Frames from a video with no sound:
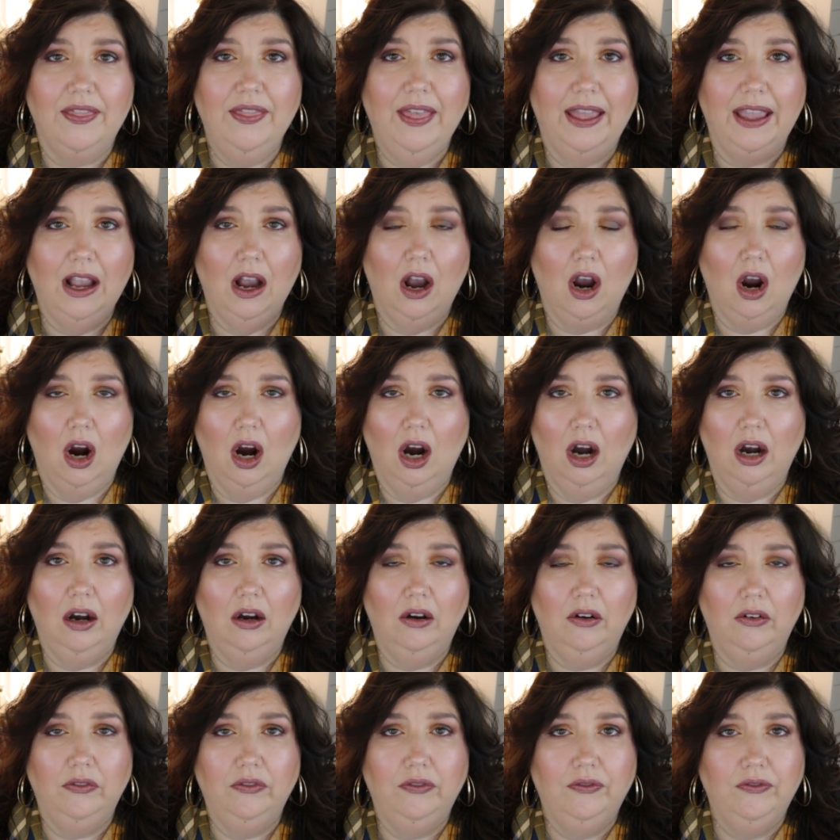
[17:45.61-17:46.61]
They
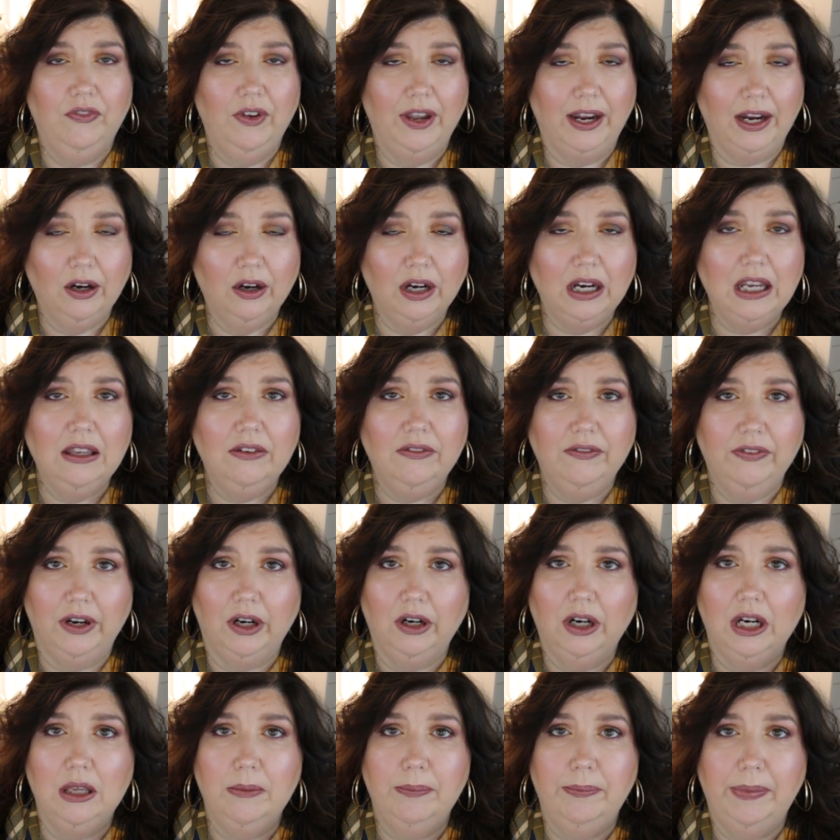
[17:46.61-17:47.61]
are very,
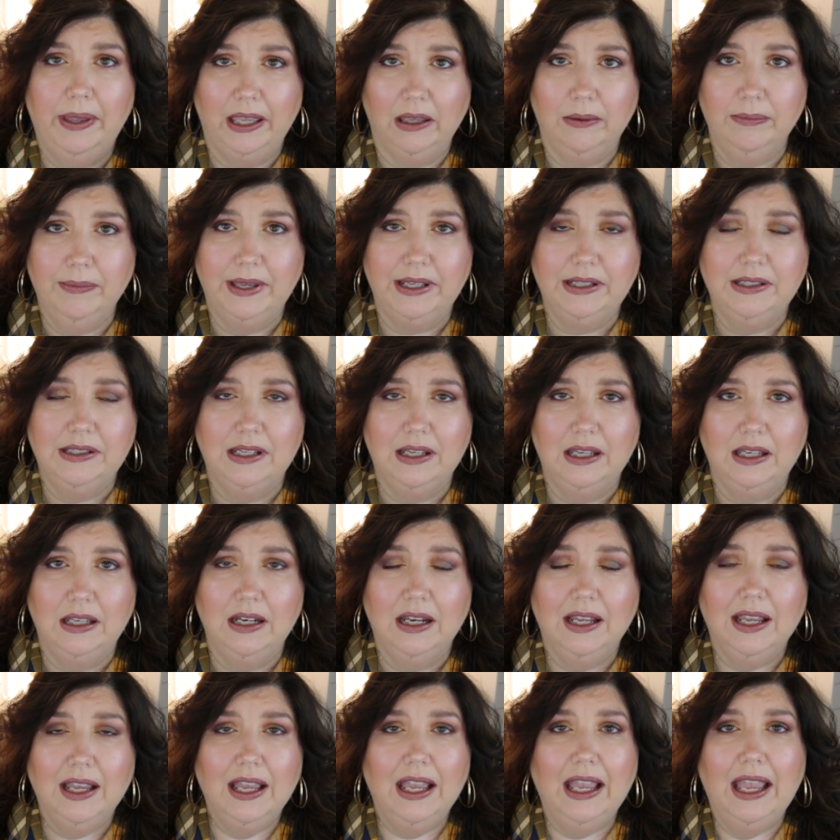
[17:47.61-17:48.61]
very pigmented,